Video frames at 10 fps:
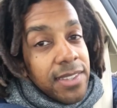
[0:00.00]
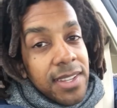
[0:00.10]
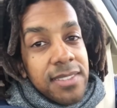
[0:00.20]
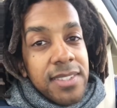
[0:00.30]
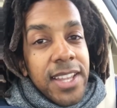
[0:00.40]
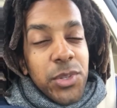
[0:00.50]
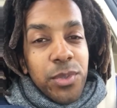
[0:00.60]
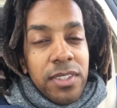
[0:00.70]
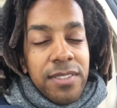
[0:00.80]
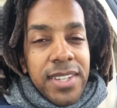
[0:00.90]
that
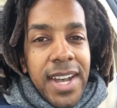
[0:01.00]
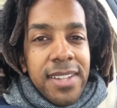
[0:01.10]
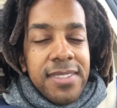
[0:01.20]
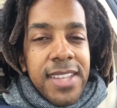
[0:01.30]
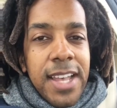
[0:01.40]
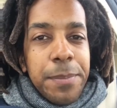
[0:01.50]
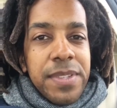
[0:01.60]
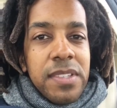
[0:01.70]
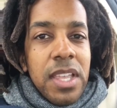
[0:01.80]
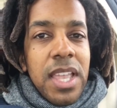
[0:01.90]
schedule of
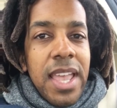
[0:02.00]
concepts,